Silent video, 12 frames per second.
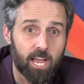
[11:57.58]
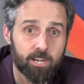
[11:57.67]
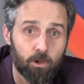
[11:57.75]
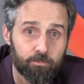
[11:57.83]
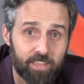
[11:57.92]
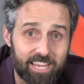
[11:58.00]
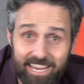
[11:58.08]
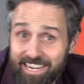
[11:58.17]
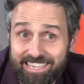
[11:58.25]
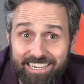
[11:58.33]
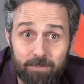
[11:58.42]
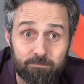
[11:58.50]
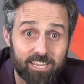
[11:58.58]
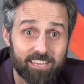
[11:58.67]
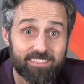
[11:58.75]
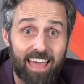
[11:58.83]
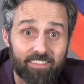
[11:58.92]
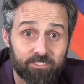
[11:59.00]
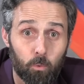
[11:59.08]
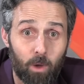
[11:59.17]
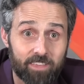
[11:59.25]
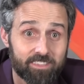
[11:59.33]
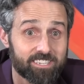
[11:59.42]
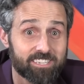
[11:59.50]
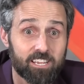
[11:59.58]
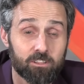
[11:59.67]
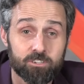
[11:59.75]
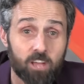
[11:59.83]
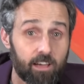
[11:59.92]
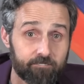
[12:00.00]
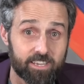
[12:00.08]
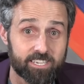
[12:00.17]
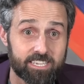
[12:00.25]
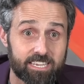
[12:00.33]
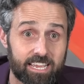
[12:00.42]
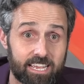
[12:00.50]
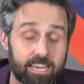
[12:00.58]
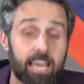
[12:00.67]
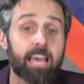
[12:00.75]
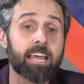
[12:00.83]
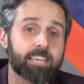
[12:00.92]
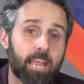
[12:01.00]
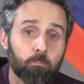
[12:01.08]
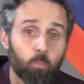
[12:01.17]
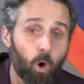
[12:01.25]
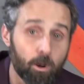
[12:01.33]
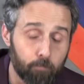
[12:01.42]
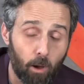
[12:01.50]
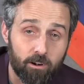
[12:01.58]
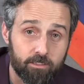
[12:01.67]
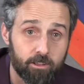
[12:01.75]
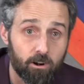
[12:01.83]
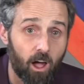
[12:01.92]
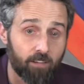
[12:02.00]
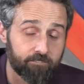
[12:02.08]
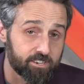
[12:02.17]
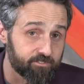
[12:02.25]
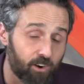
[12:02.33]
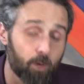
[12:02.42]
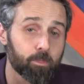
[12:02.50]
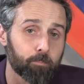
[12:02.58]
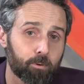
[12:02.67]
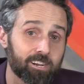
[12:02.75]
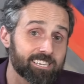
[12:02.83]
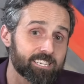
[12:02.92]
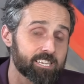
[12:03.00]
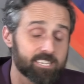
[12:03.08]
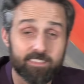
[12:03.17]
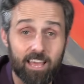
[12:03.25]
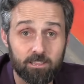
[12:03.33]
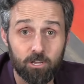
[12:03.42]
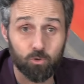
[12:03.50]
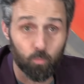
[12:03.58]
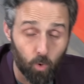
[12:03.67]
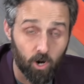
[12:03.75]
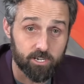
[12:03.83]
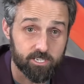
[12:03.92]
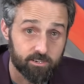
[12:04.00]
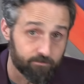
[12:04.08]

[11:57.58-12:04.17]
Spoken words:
I don't think any team did that the way the Steelers offense did. Name one part of their offense from the preseason that looked worse